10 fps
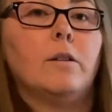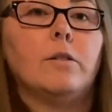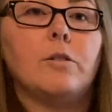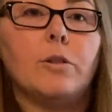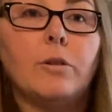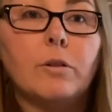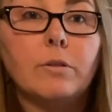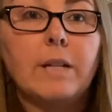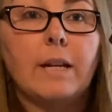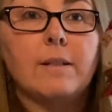two little
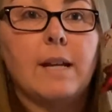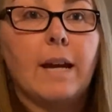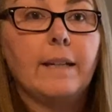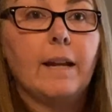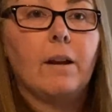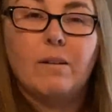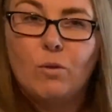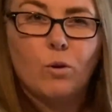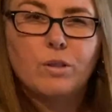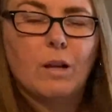tails to hang down, and of
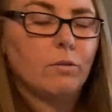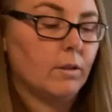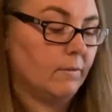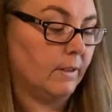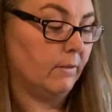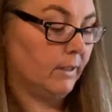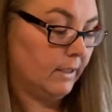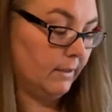course I'll dovetail these.